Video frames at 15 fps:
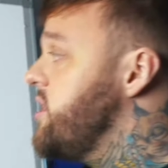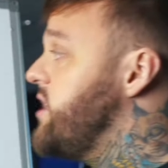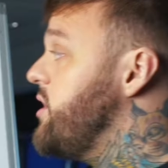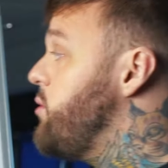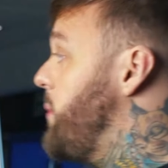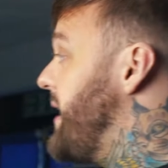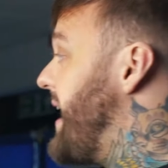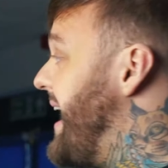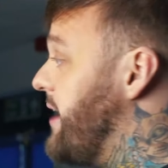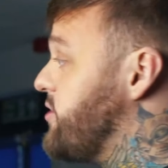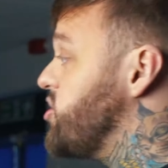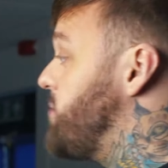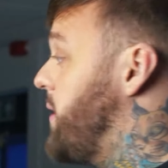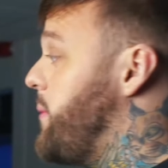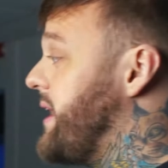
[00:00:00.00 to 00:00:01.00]
It will be getting,
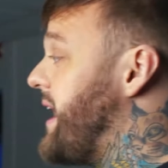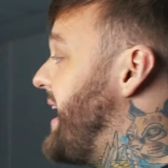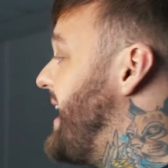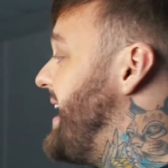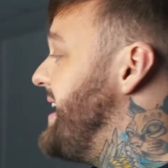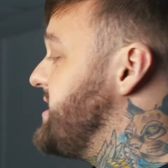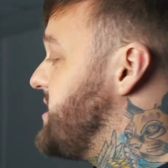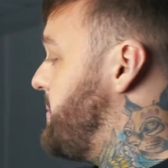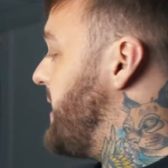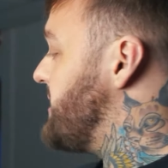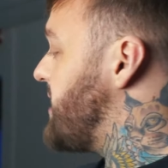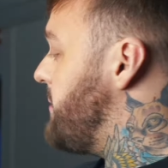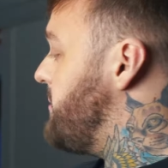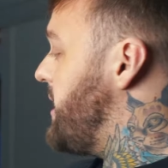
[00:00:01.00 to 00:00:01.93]
trust me, it'll be getting easier. By the time